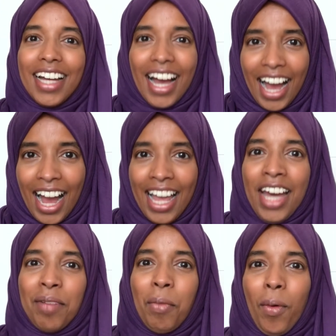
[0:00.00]
had
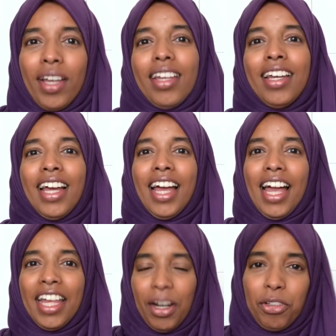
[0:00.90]
a boy
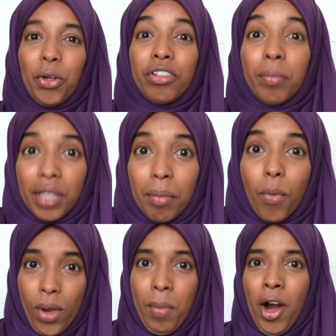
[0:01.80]
and I was going to be a
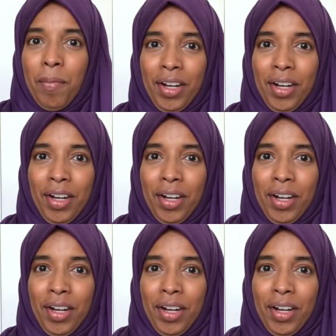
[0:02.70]
boy mom.